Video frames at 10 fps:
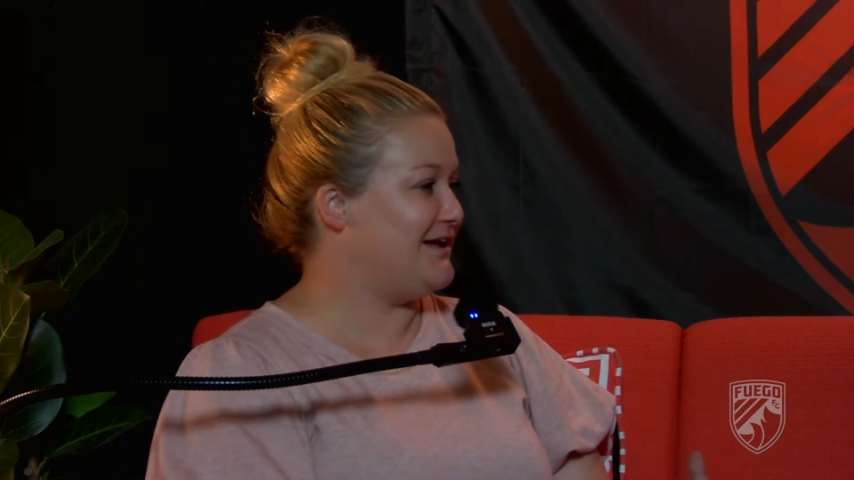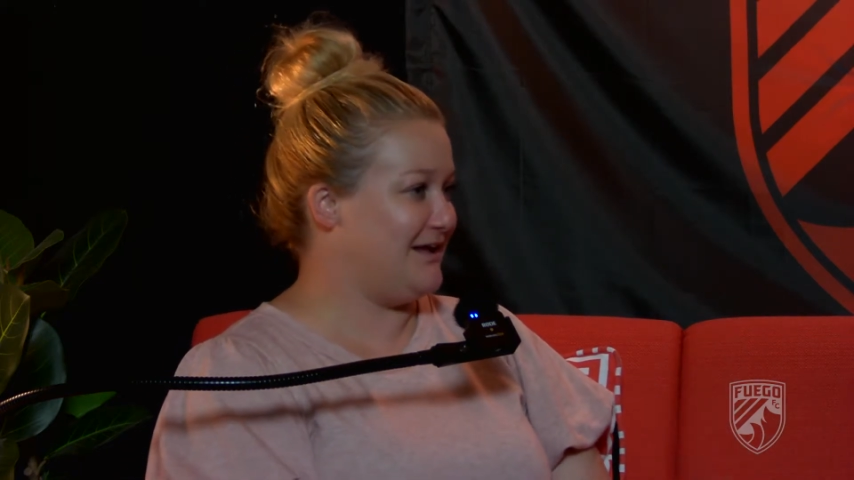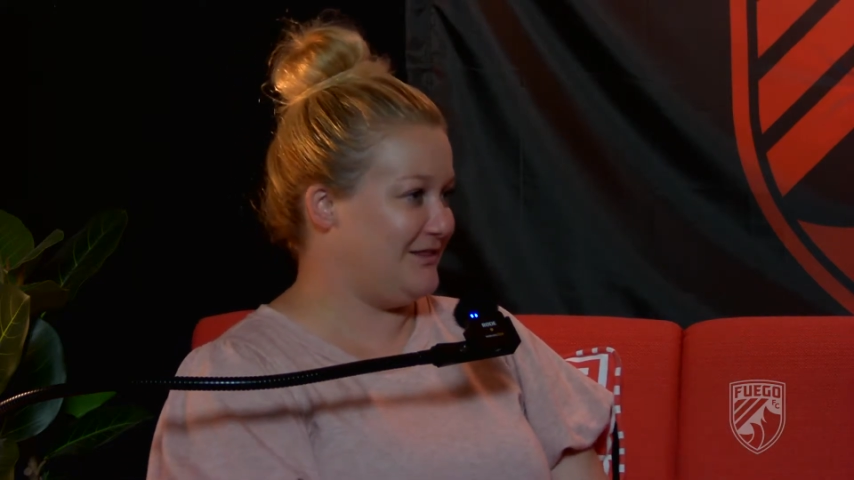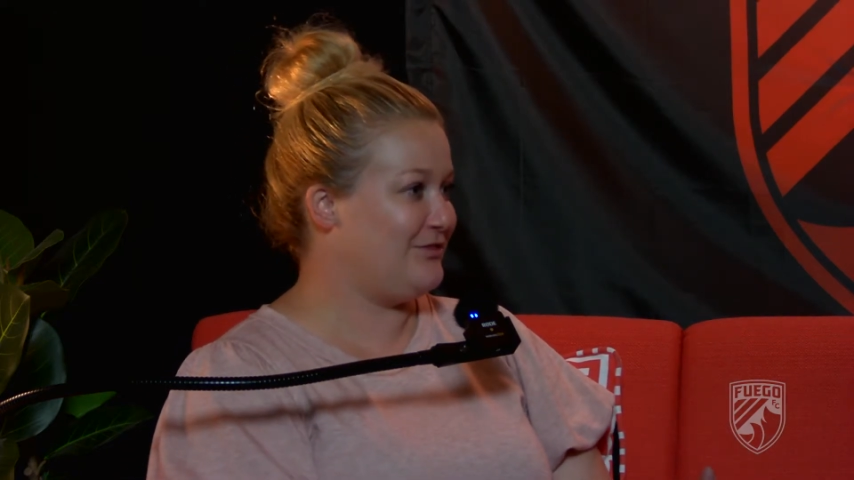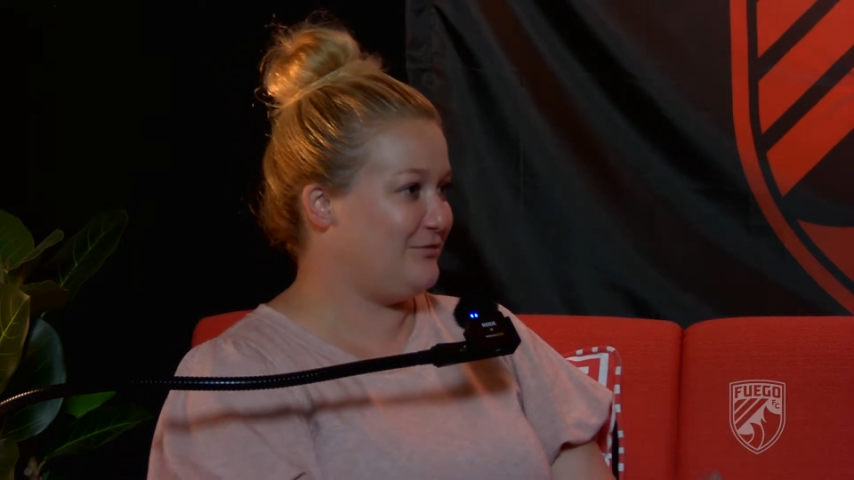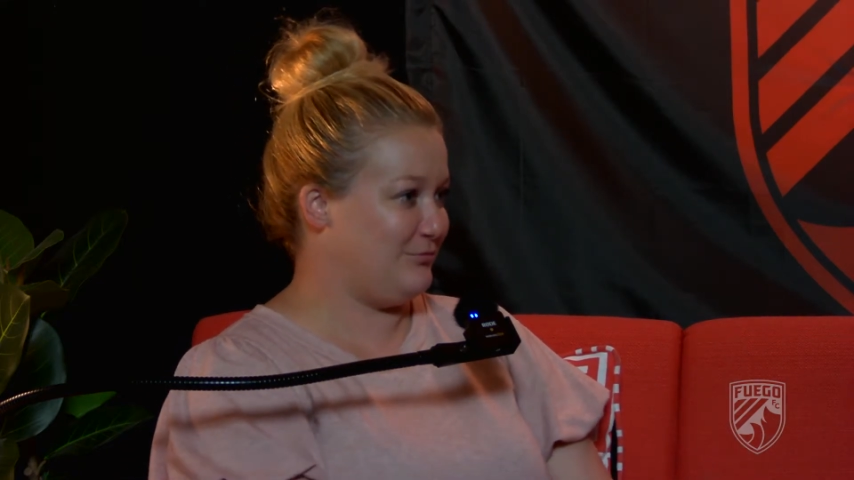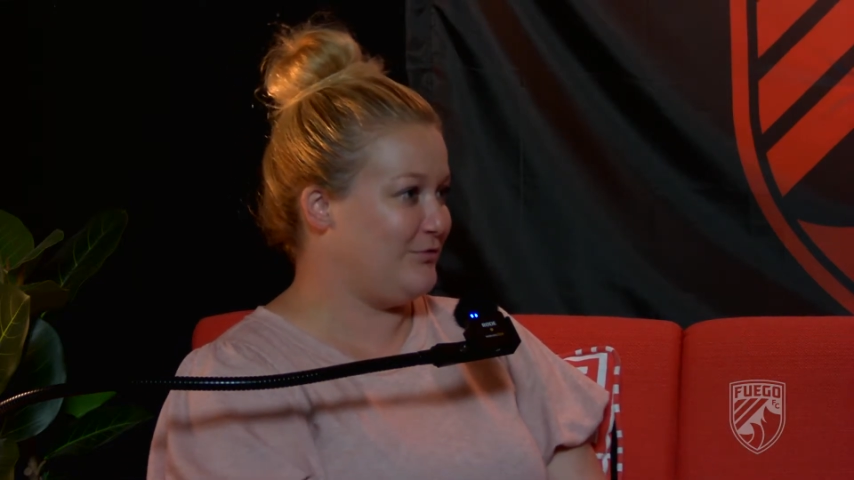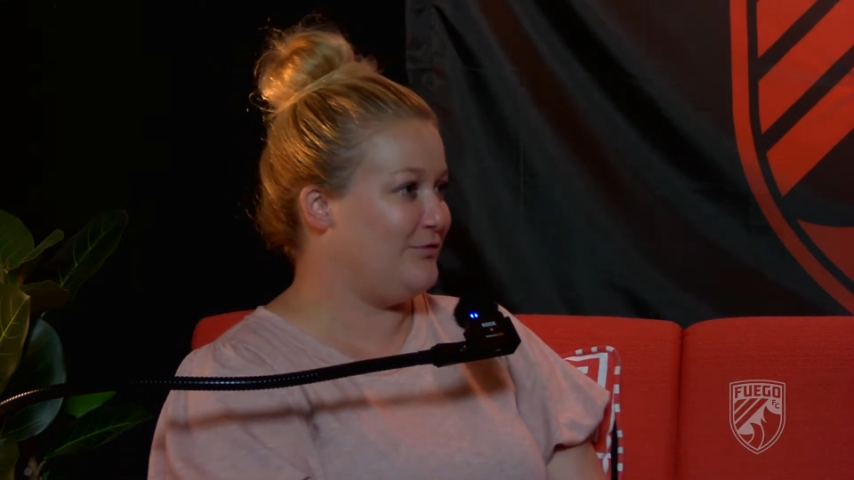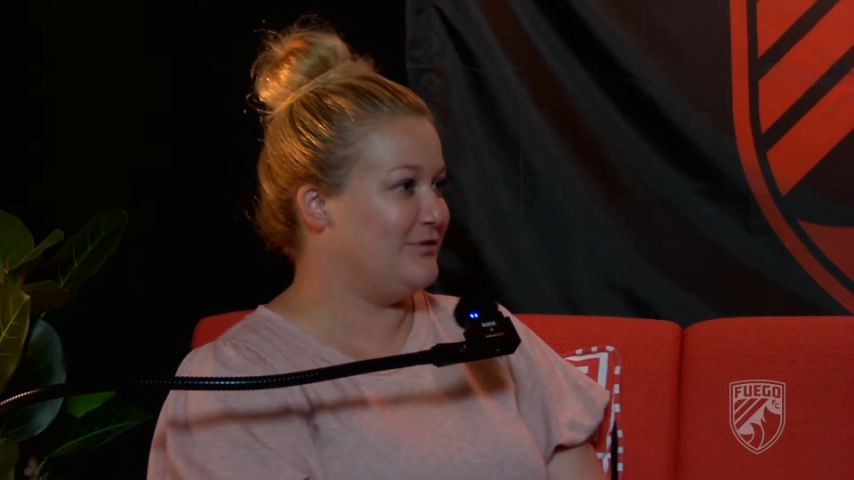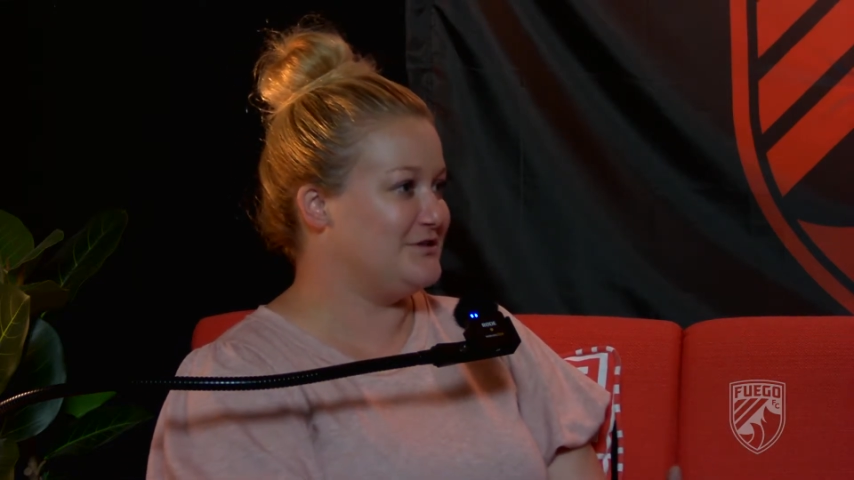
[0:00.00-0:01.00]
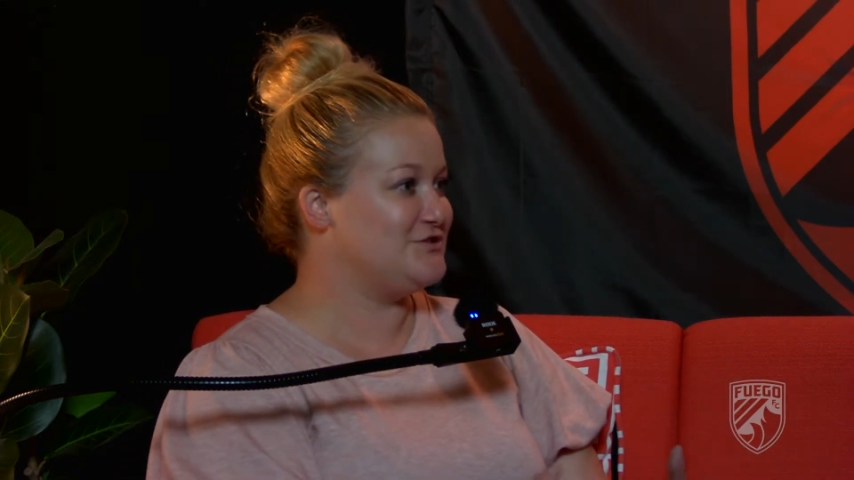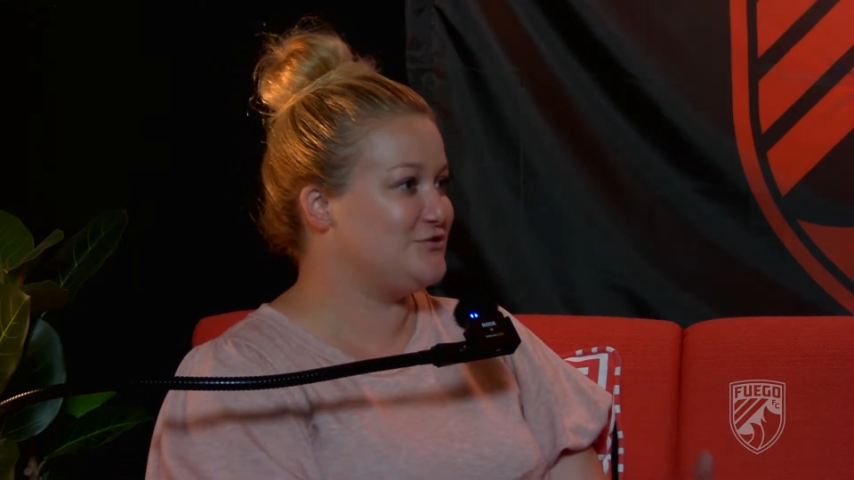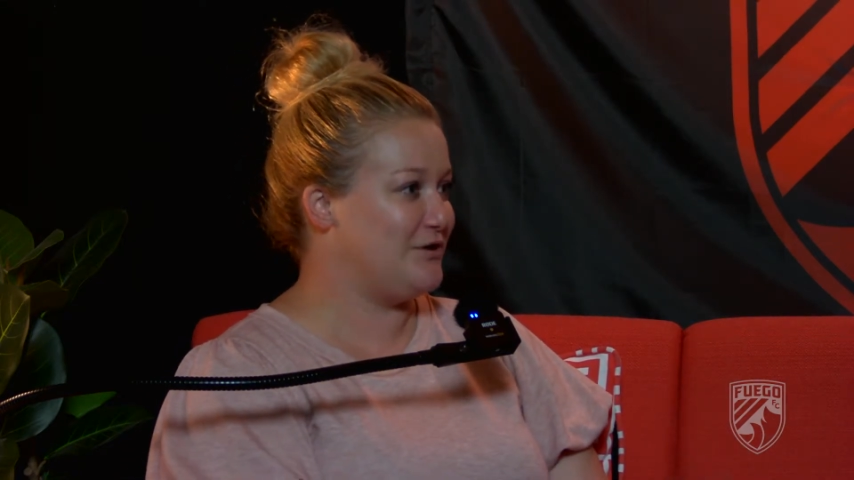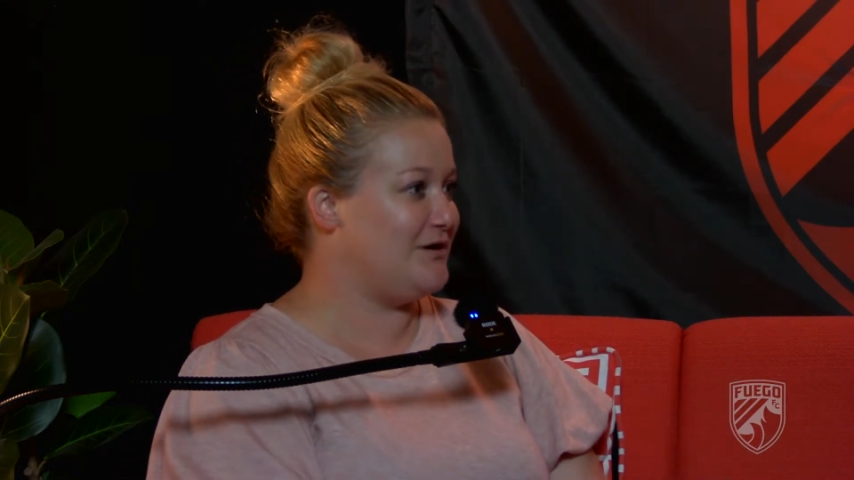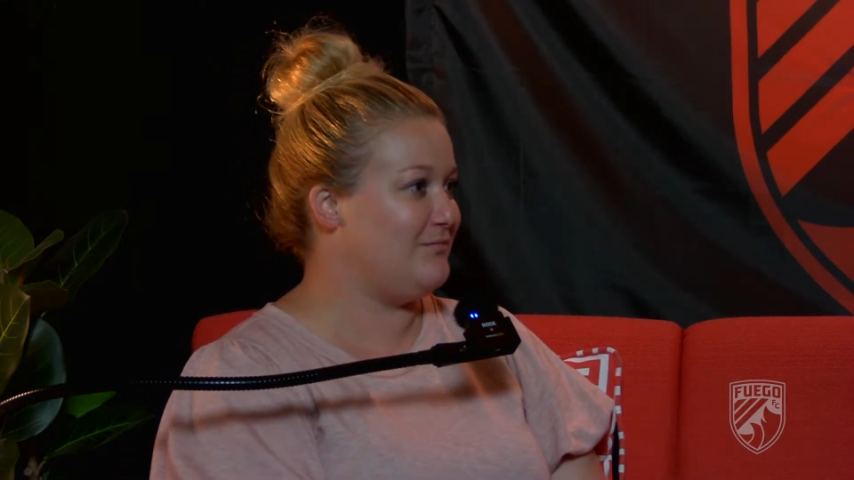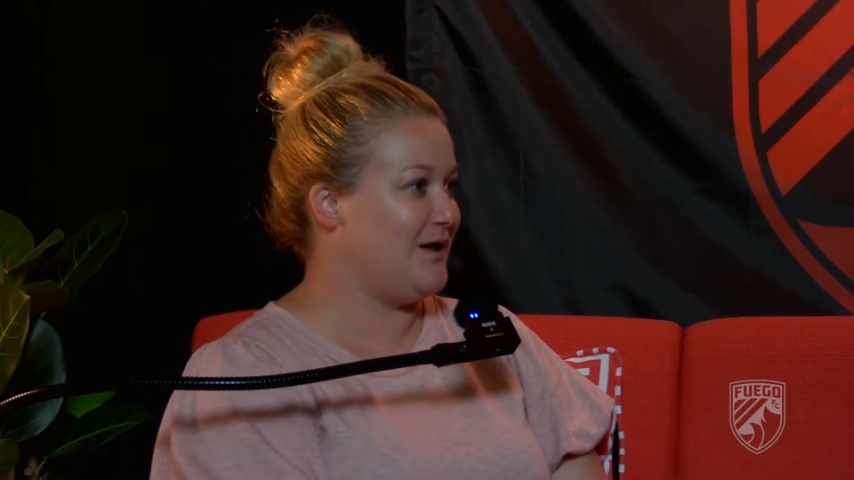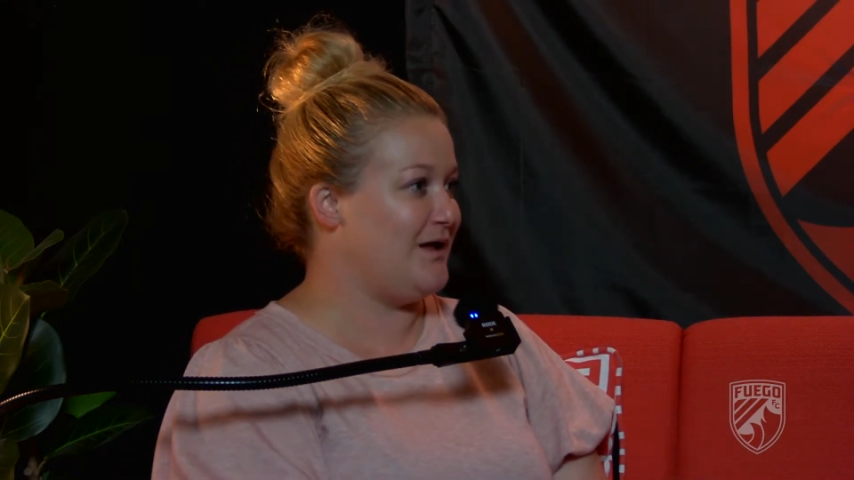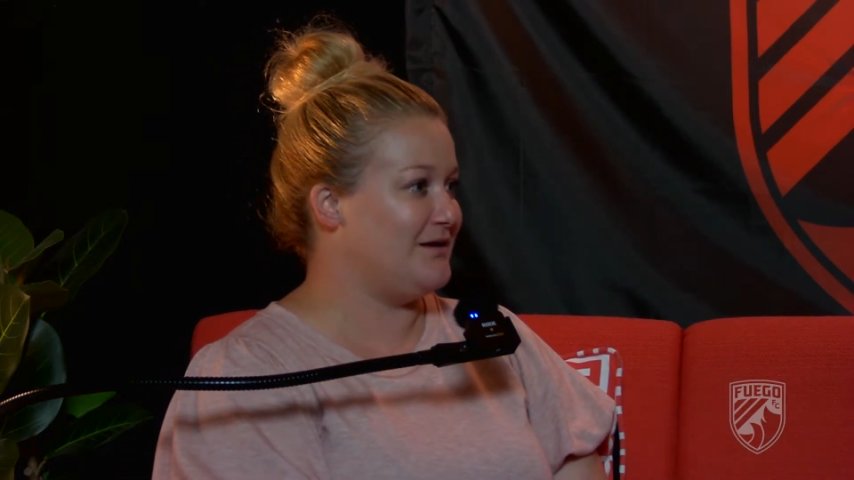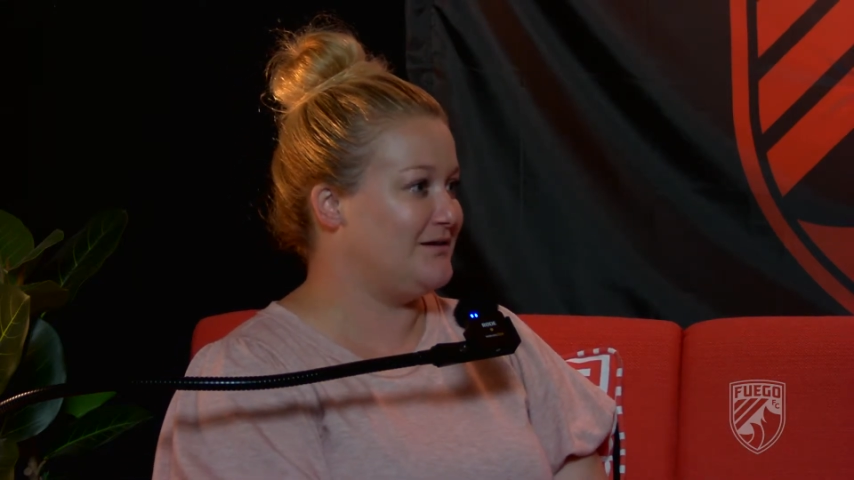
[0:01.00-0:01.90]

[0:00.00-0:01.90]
get through this treatment,